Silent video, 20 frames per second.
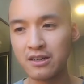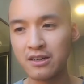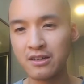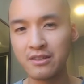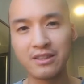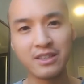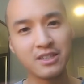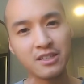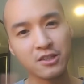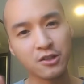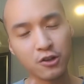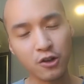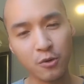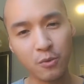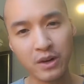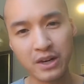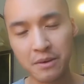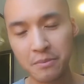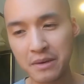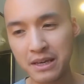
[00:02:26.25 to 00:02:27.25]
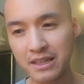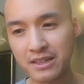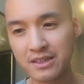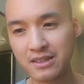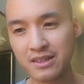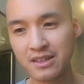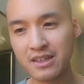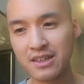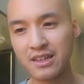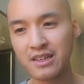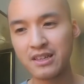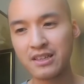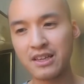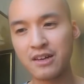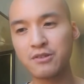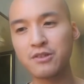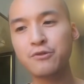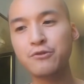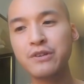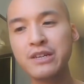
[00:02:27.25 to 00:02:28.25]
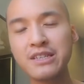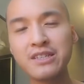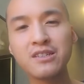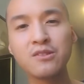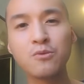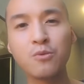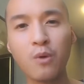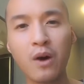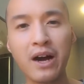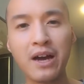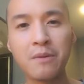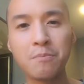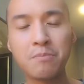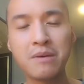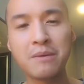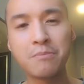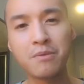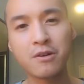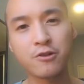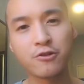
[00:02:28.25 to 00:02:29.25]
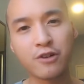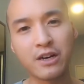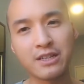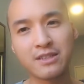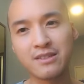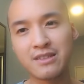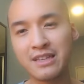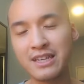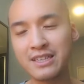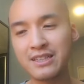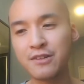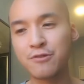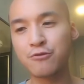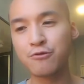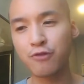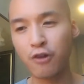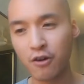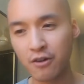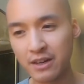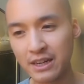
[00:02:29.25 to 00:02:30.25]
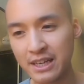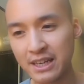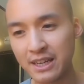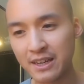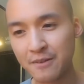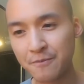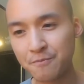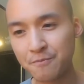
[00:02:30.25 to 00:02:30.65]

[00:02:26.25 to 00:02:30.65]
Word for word: This is not what he means. Now, the reason why people translate it wrongly,